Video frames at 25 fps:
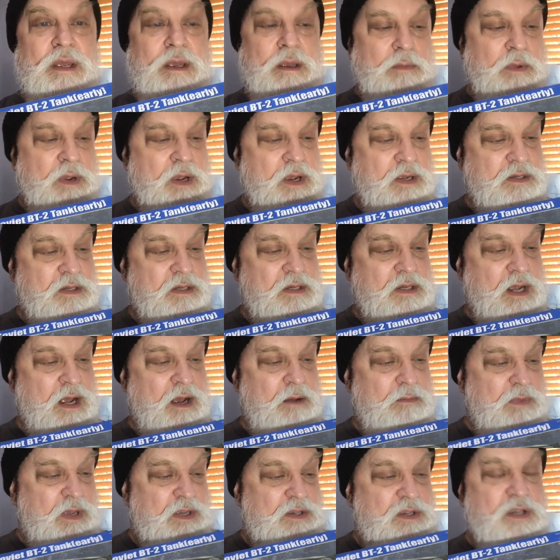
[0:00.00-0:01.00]
because
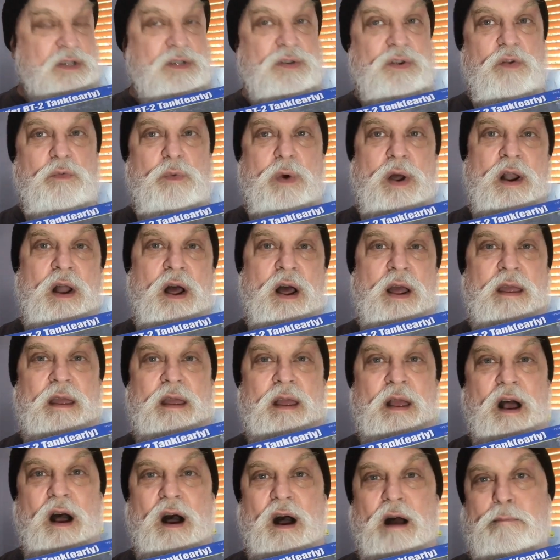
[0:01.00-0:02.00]
it's just sort of one I
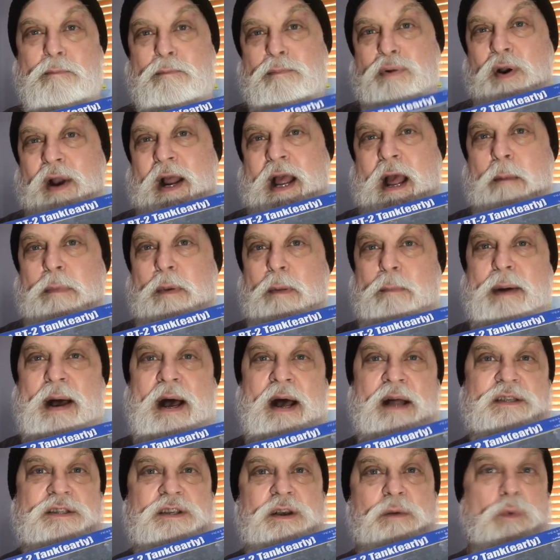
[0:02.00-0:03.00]
put a couple of
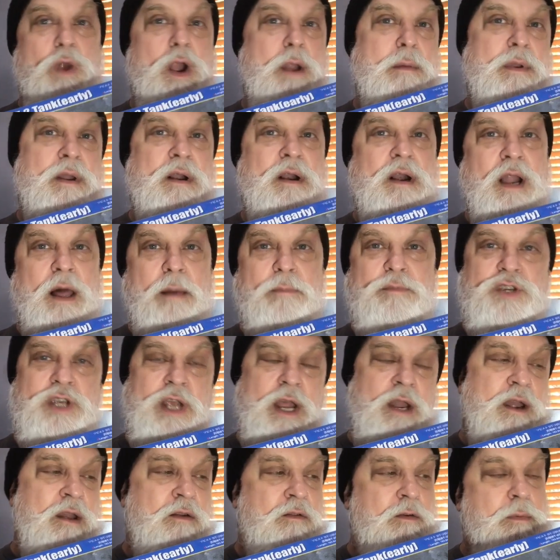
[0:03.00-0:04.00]
parts on while I'm in a club
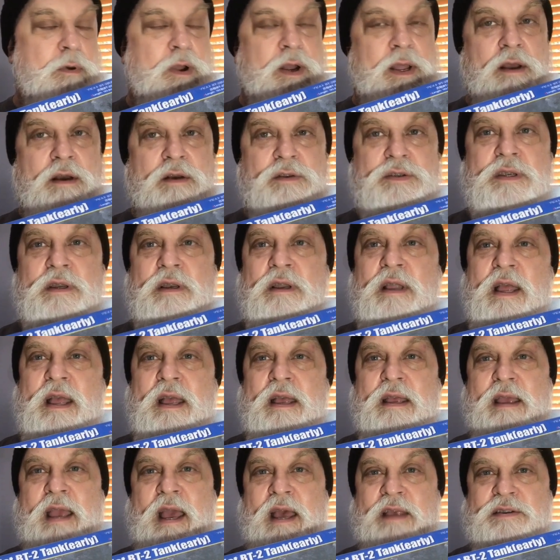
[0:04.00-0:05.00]
chatting to everybody else,
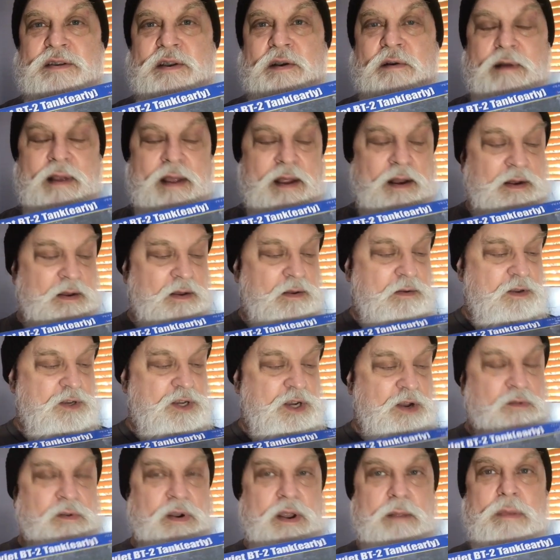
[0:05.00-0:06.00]
gassing around and
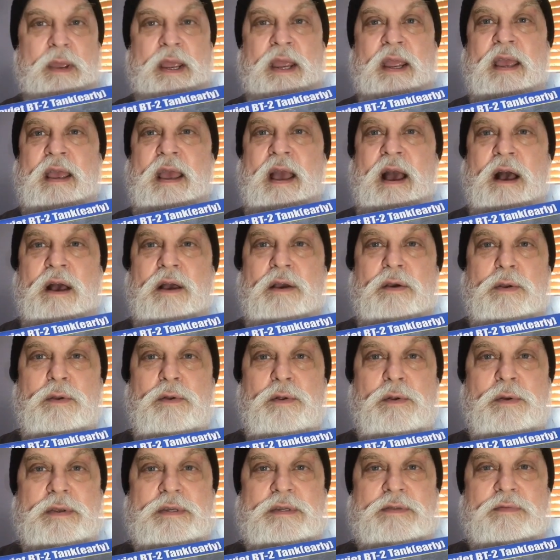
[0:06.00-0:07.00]
generally being a yahoo and all
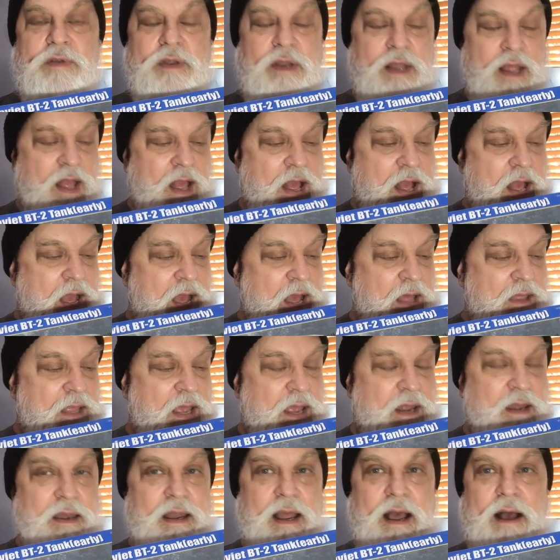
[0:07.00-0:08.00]
the rest of it. And
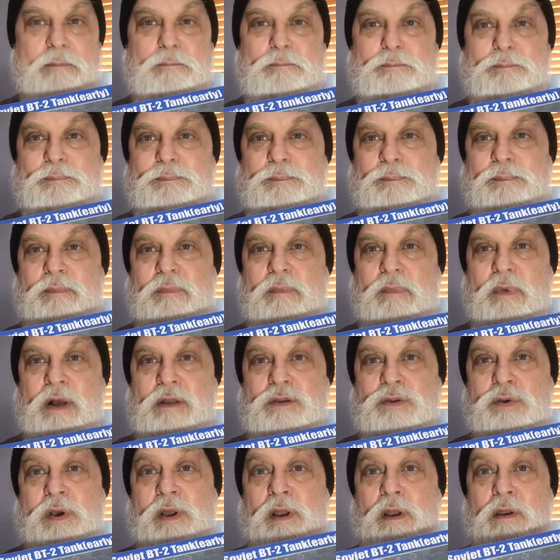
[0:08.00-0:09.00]
then I
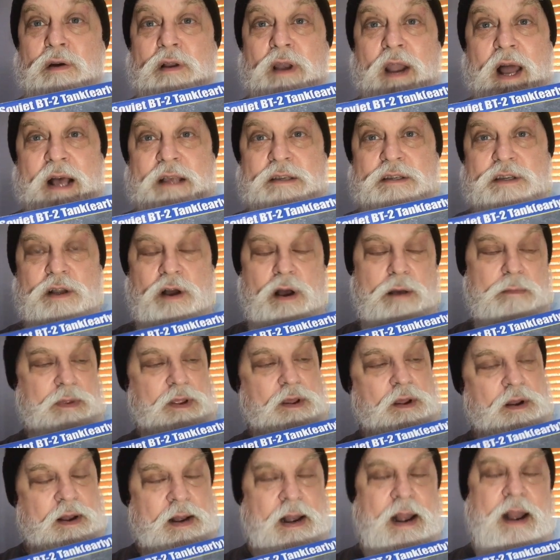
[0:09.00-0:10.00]
took it along last time and
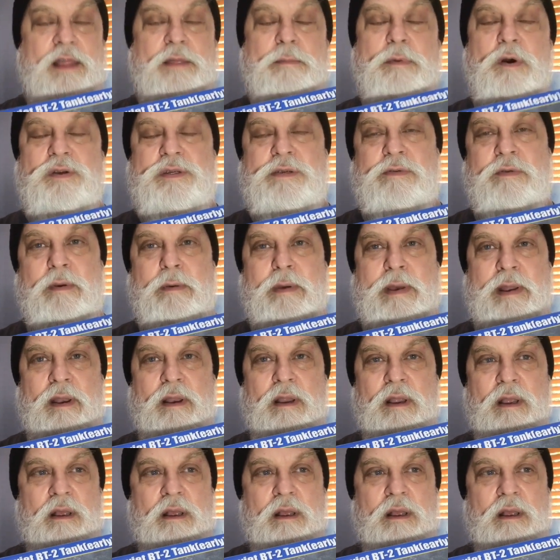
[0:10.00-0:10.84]
got it out of the box and went,